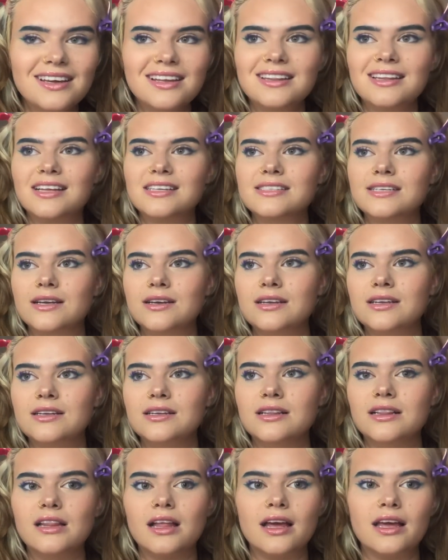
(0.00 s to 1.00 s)
That
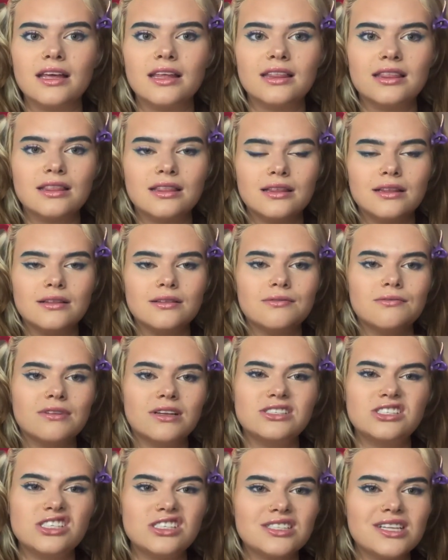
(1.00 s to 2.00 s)
sounded like,
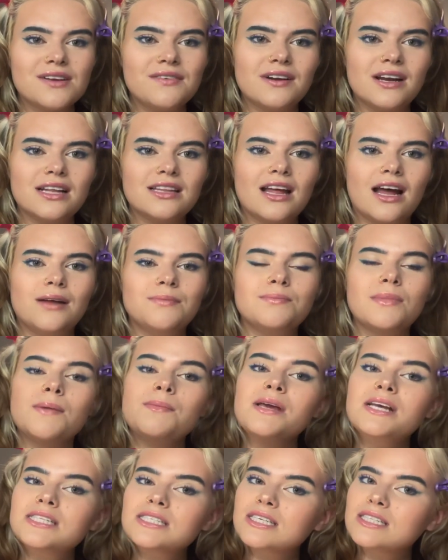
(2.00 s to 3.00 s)
let's just leave it at that.
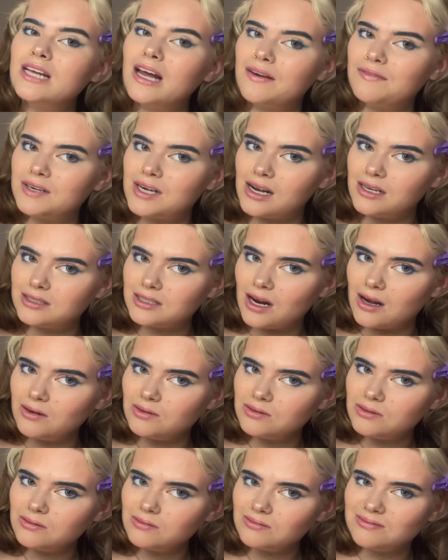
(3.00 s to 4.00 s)
Maybe it's because I have a nice
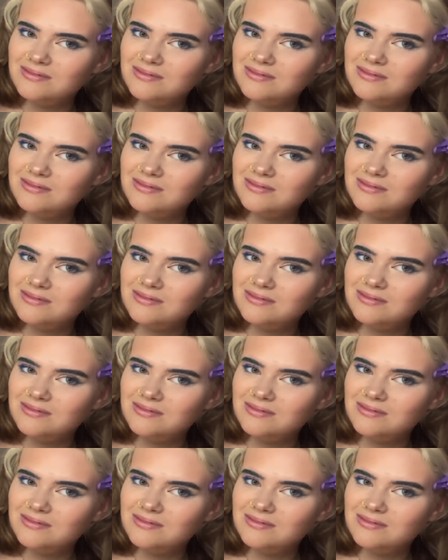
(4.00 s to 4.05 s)
nose.